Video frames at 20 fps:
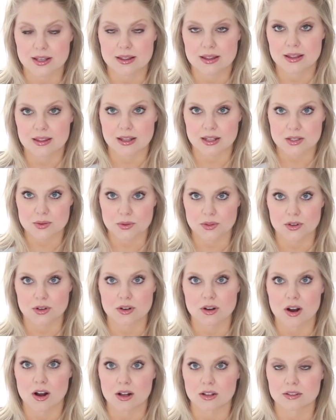I think that's what they're
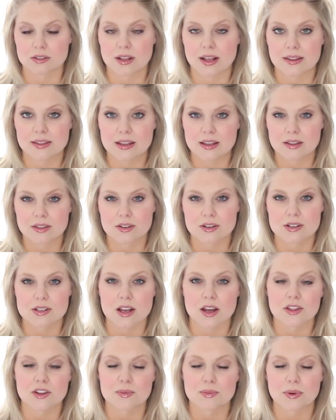called. I think there's
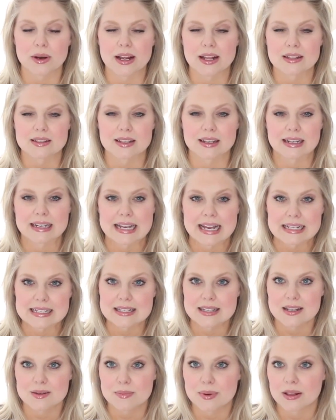other brands like
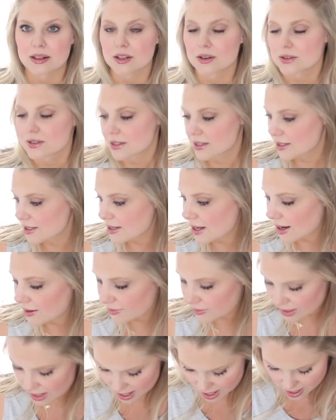nesting pillows and stuff,
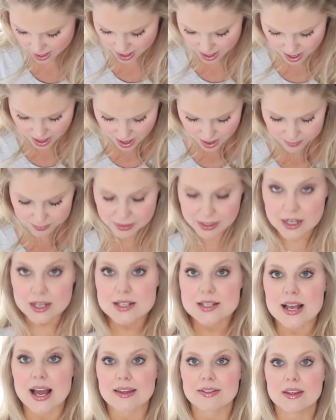
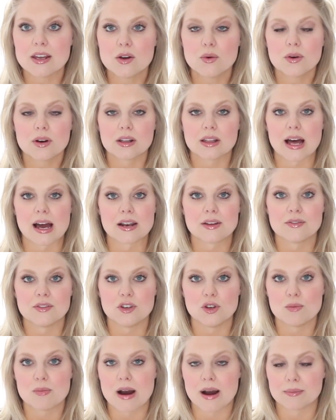because I think what a lot of
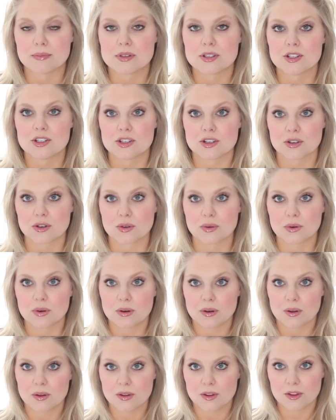new moms do,
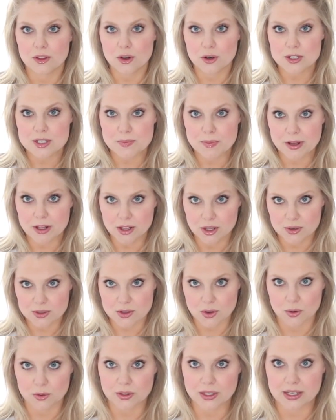those pillows
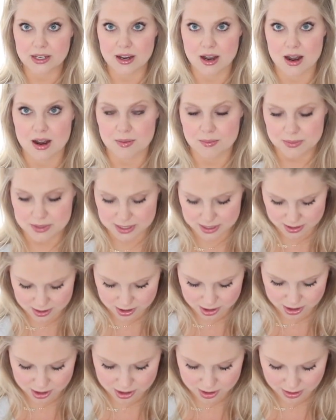only come
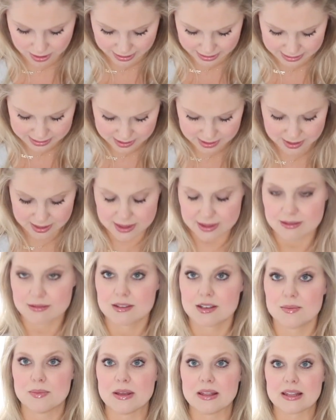
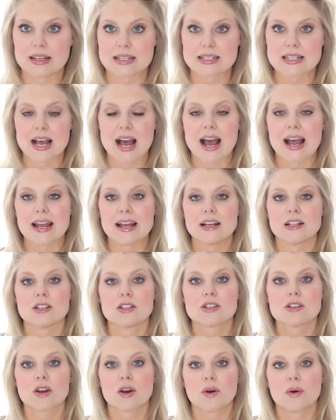to be this high. And
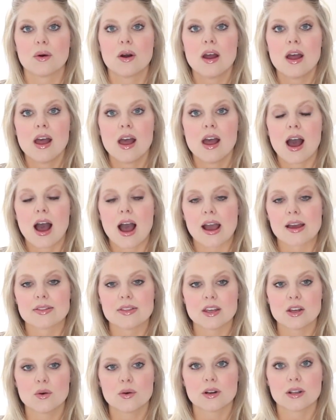so I
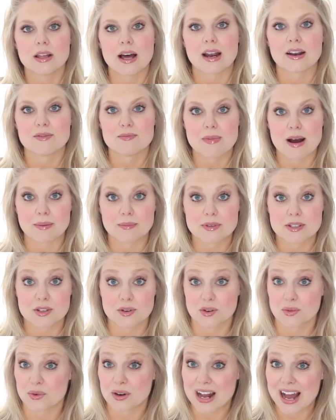think what a lot of moms do
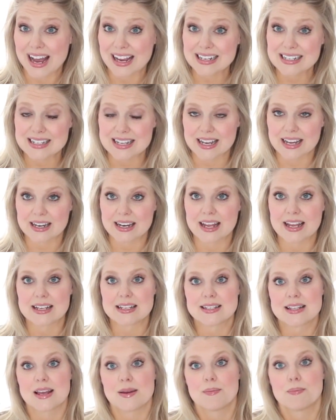and what I did
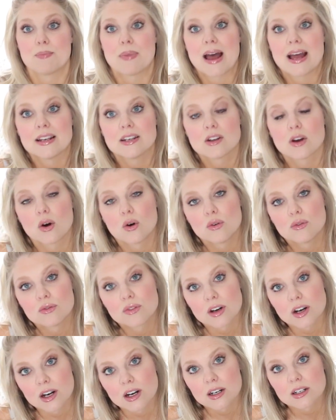is they bend
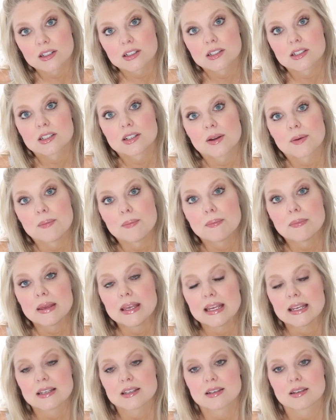over to
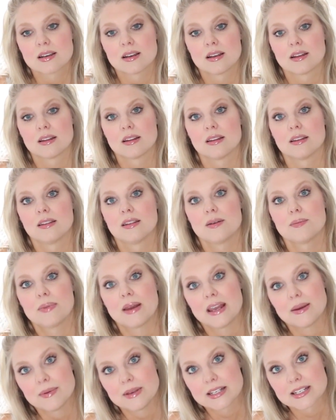meet the
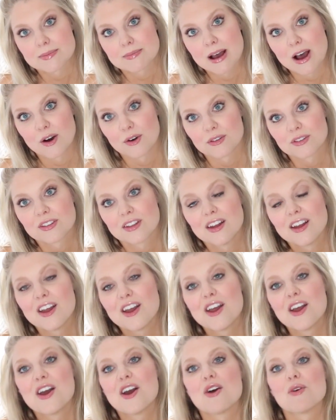baby's mouth
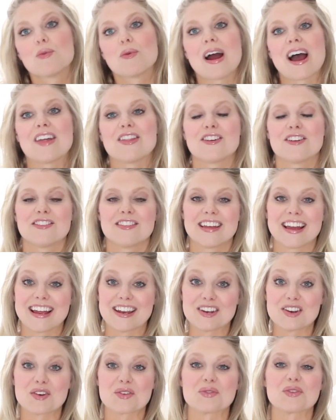rather
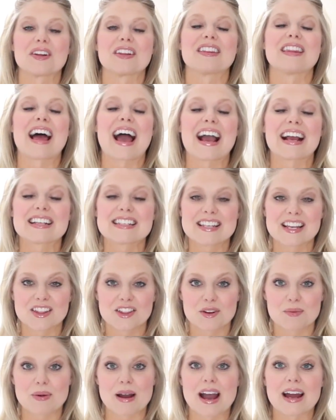than relaxing
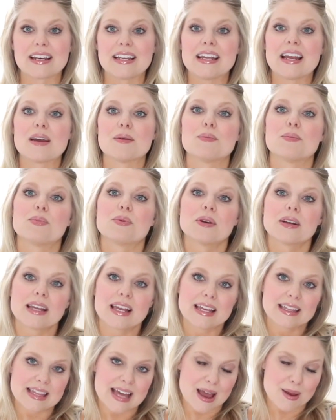their body and
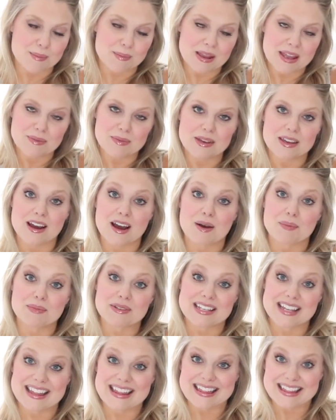bringing that baby up
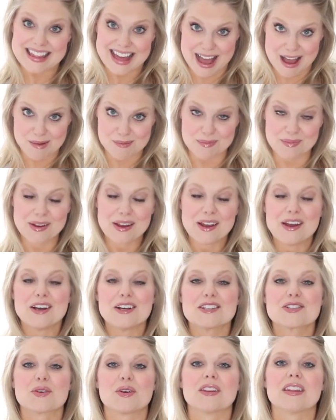to them.
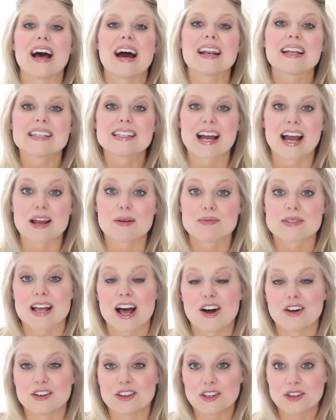So a lot of times
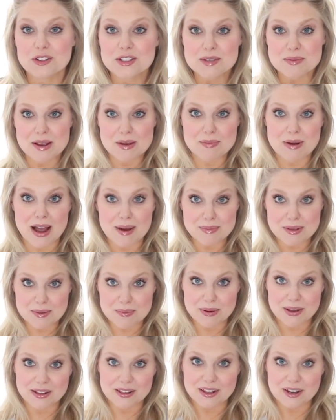I'll use my boppy
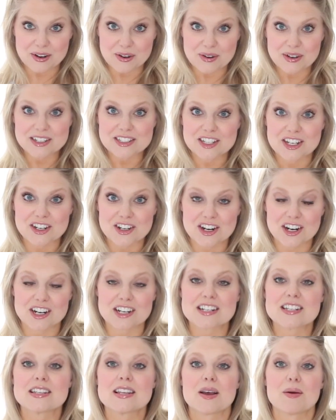pillow to
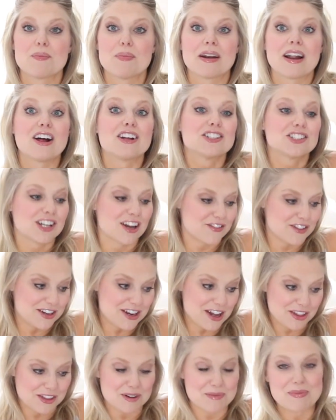nurse, but I'll shove
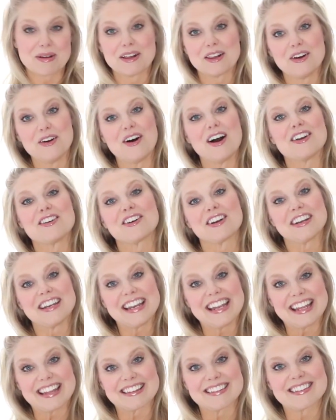another pillow
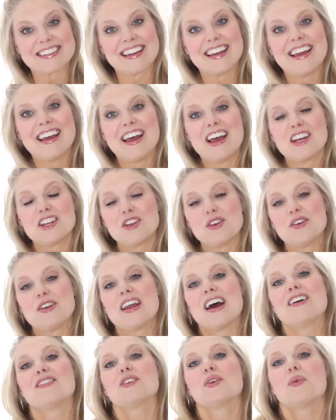underneath. You
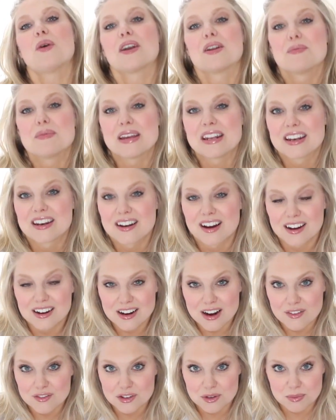never wanna be in an
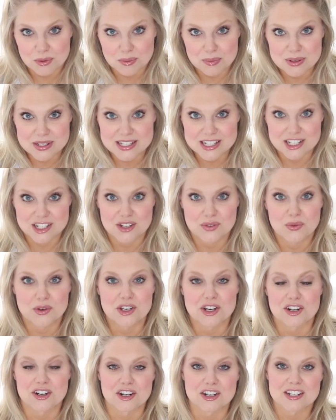uncomfortable position when
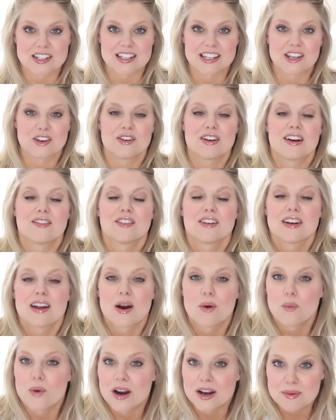you're nursing. You never
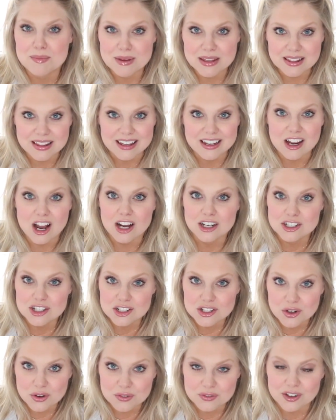wanna be like
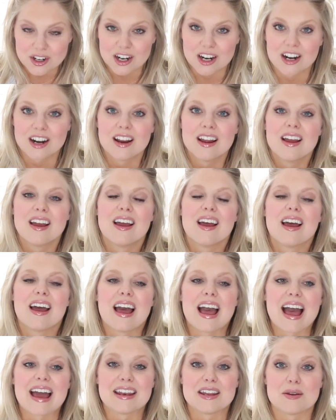hunched over
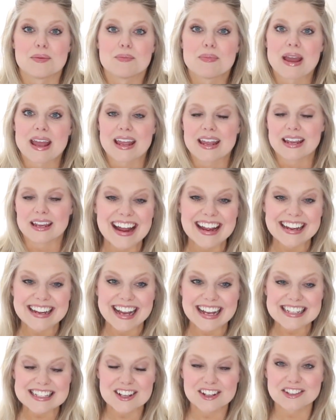and in pain. I
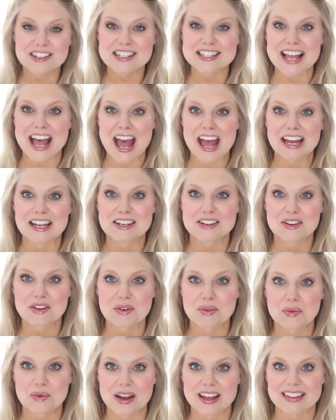guess I'll just end
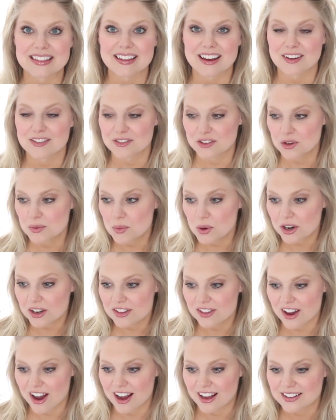with a few more
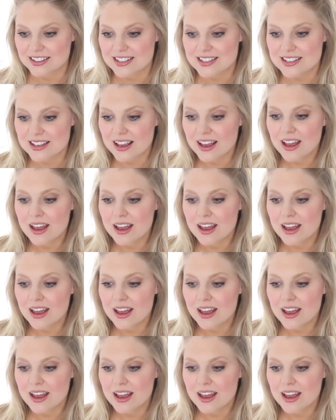thoughts